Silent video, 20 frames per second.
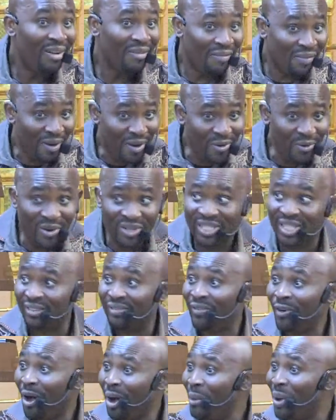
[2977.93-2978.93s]
Fundraising
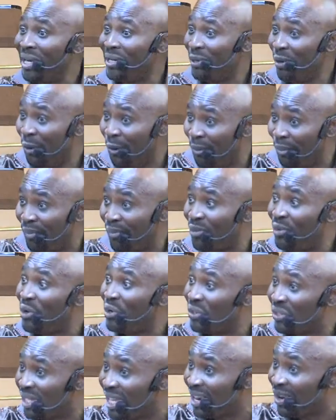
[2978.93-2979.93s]
for our dome. We're going
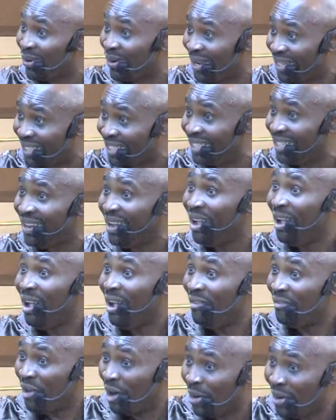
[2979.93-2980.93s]
to start collecting
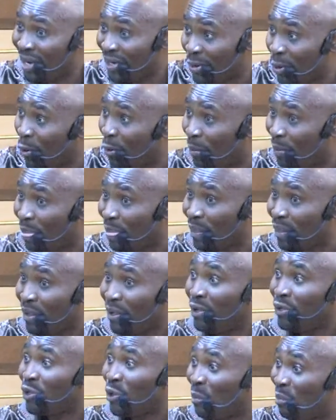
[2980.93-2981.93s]
for our dome.
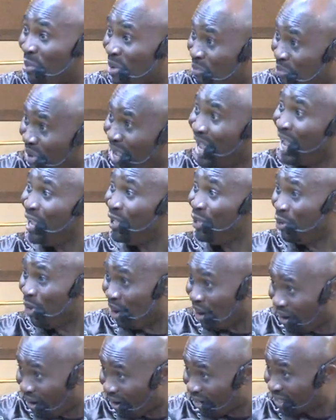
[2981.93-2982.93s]
So prepare your
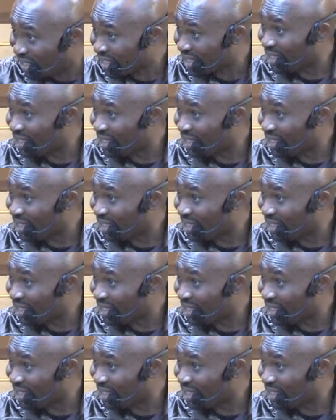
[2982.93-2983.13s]
heart.